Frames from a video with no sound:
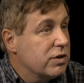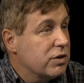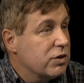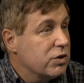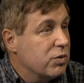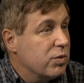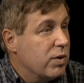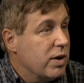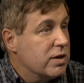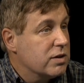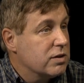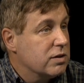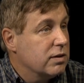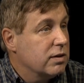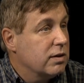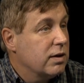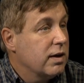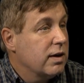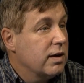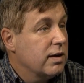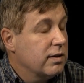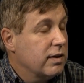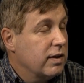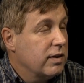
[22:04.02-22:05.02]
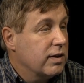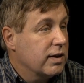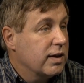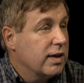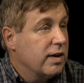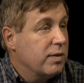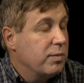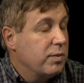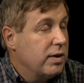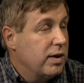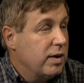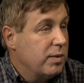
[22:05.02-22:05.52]
situation that the
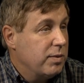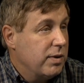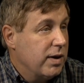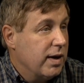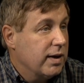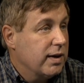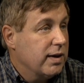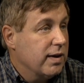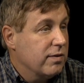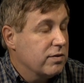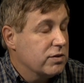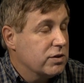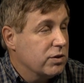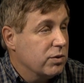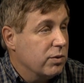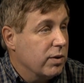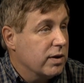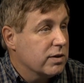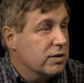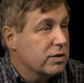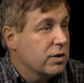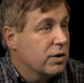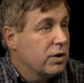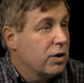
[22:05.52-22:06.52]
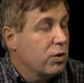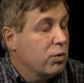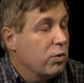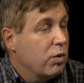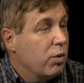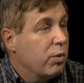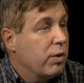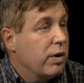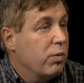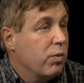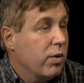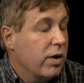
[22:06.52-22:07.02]
EPA gives to us.
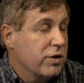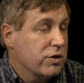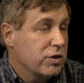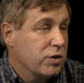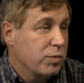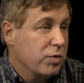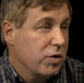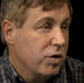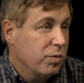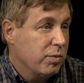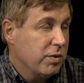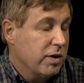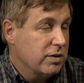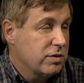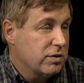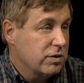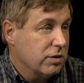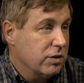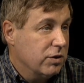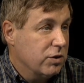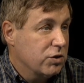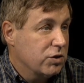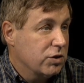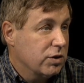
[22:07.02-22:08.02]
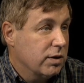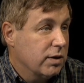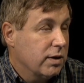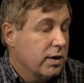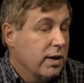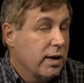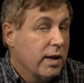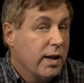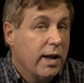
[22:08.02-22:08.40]
What we want is a permanent solution.